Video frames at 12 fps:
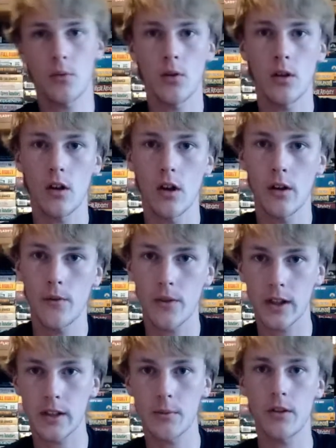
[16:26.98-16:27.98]
And
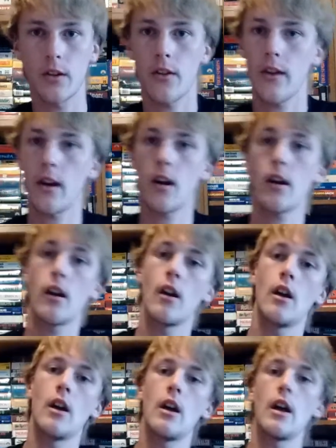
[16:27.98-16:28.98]
then I've
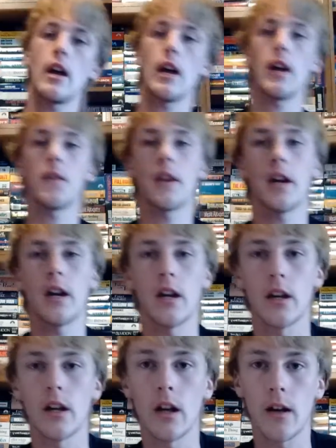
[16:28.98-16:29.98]
been working on trying to get
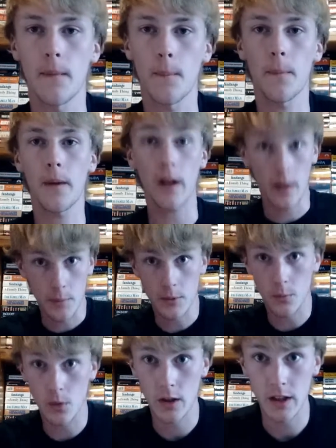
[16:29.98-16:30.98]
the splits. We're a
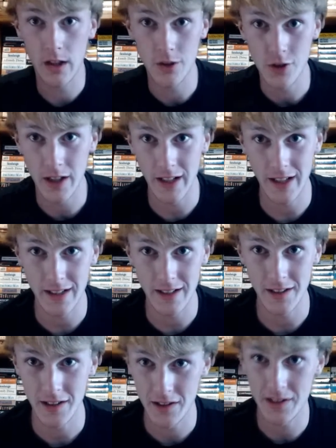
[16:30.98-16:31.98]
long way from that,
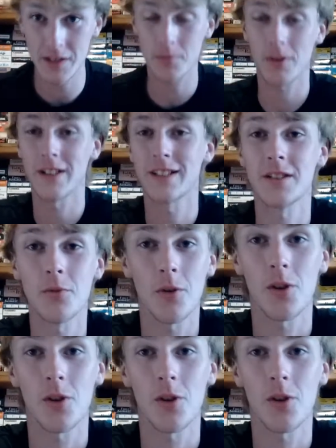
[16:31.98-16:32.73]
but we're working on it.